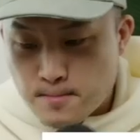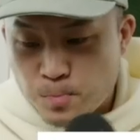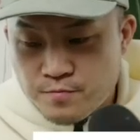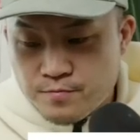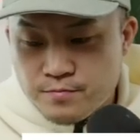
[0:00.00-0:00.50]

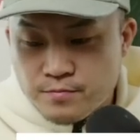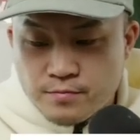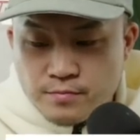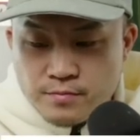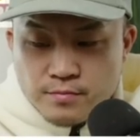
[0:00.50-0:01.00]

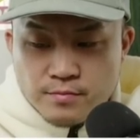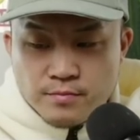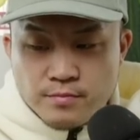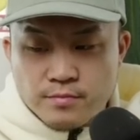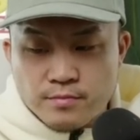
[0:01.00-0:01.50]

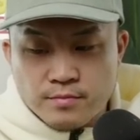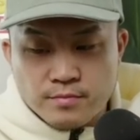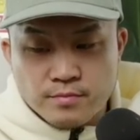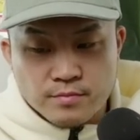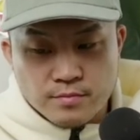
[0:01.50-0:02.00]

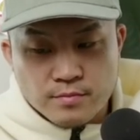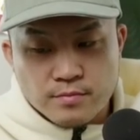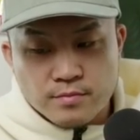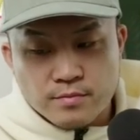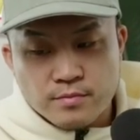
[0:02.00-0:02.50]

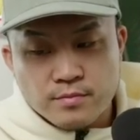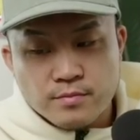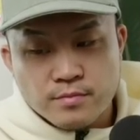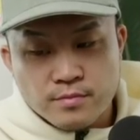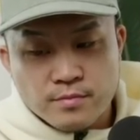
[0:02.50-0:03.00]

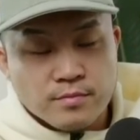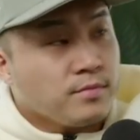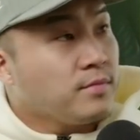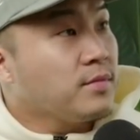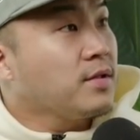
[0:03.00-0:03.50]

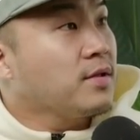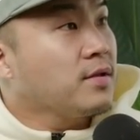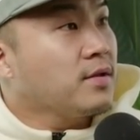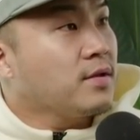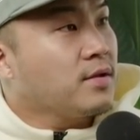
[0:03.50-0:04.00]

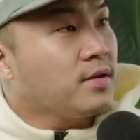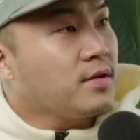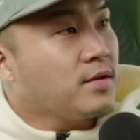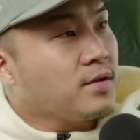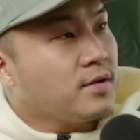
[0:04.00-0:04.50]

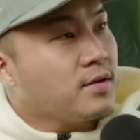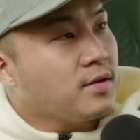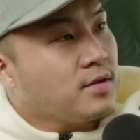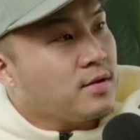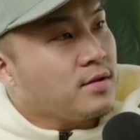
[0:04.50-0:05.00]

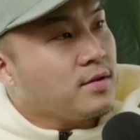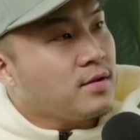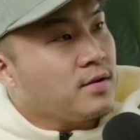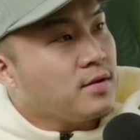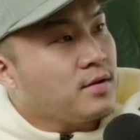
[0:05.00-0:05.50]

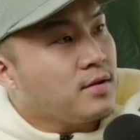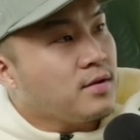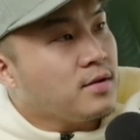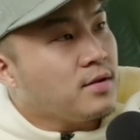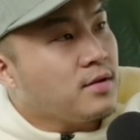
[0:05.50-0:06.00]

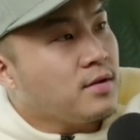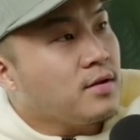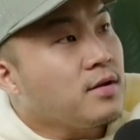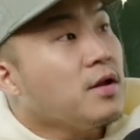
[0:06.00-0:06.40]
(silent)